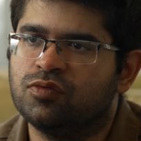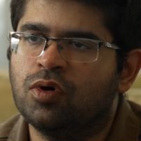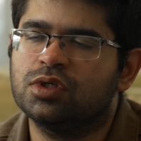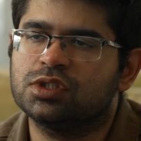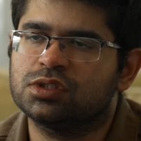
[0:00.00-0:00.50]

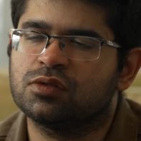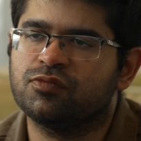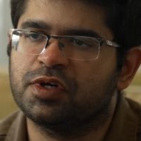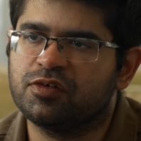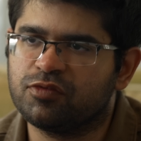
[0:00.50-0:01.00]
focus on
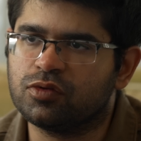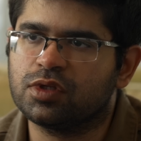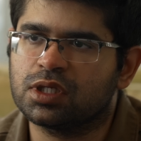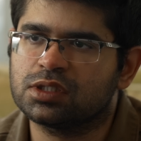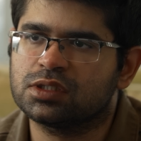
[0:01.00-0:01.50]
very few
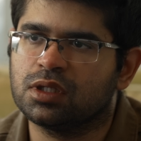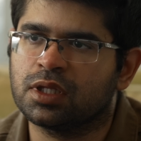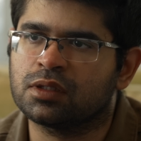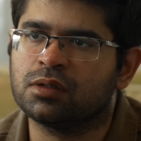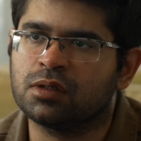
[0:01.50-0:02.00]
things,
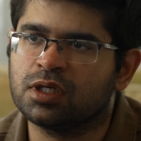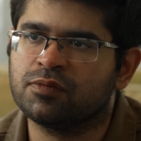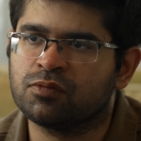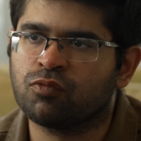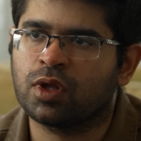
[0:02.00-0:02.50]
like literally
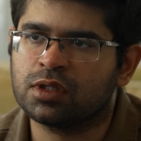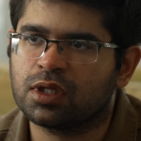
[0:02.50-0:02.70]
even one